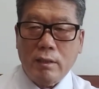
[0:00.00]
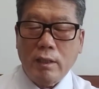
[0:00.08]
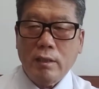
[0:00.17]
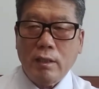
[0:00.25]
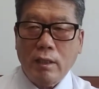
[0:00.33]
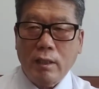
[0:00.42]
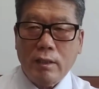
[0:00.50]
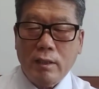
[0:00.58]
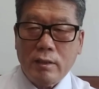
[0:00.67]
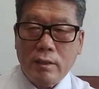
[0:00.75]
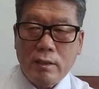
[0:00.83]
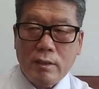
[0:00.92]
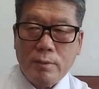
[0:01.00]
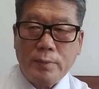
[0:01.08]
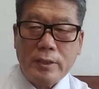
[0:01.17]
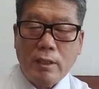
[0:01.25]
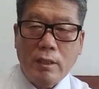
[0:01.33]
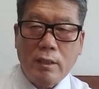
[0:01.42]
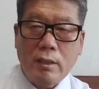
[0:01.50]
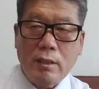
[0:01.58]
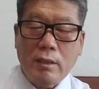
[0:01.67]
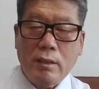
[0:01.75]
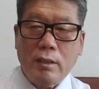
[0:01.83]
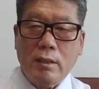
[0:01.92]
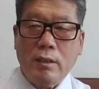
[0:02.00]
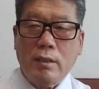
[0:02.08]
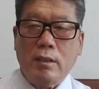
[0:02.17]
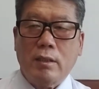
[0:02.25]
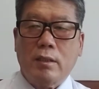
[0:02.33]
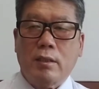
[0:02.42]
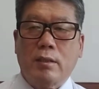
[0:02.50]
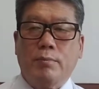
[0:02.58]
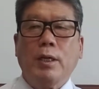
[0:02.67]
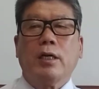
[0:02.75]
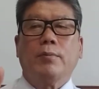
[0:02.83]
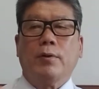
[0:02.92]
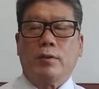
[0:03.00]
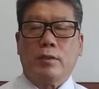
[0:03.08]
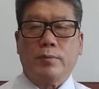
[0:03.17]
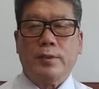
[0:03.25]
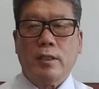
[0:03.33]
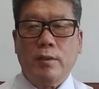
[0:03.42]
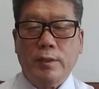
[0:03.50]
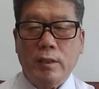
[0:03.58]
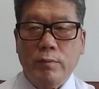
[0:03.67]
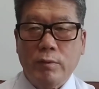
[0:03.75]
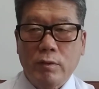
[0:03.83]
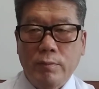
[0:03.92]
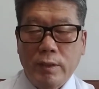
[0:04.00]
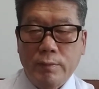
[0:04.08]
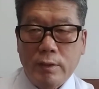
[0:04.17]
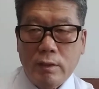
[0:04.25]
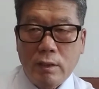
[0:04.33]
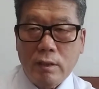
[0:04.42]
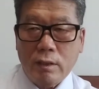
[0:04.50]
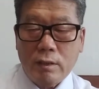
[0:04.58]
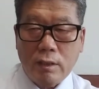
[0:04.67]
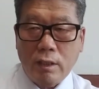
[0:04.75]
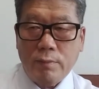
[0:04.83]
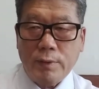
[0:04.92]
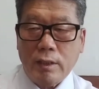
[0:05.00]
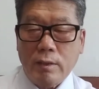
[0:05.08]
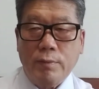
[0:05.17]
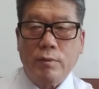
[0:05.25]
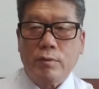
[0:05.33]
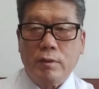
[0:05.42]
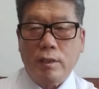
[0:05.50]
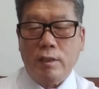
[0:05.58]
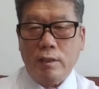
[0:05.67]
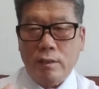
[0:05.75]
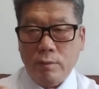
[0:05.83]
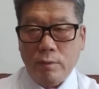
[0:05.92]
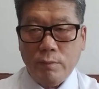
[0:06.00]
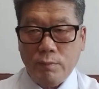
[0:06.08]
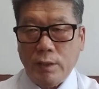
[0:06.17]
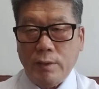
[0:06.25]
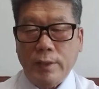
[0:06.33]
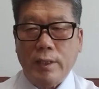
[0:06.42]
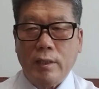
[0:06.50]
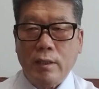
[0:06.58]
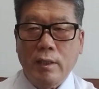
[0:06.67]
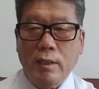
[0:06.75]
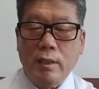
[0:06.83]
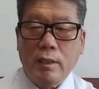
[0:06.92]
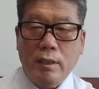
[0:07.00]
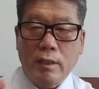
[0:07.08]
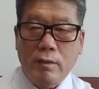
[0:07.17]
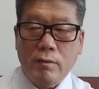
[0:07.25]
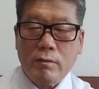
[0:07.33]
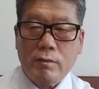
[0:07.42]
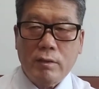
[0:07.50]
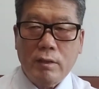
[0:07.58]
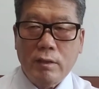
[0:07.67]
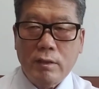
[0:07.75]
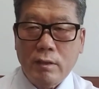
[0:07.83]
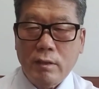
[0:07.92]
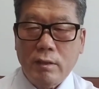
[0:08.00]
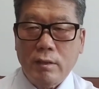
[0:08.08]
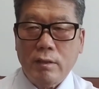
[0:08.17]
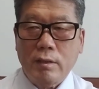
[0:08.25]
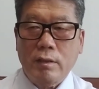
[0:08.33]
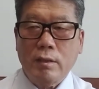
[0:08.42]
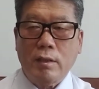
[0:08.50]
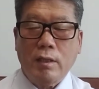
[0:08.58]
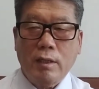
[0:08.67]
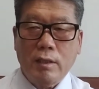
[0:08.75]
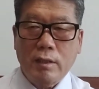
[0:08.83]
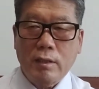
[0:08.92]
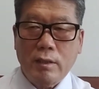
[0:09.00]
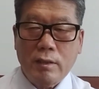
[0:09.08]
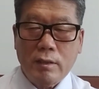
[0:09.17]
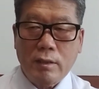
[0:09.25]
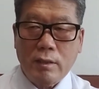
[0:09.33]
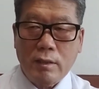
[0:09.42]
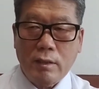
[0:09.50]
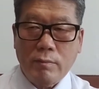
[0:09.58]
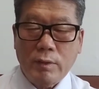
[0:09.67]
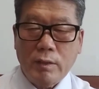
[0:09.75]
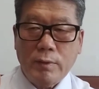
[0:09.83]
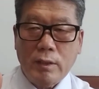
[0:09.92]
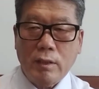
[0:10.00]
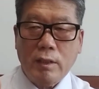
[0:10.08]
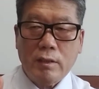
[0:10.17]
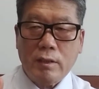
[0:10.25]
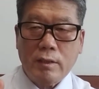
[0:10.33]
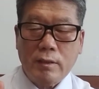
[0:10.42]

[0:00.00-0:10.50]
another is the special bank bond. Special bank bond maybe industrial bank bond. They can buy back, and also in there here is the maybe treasury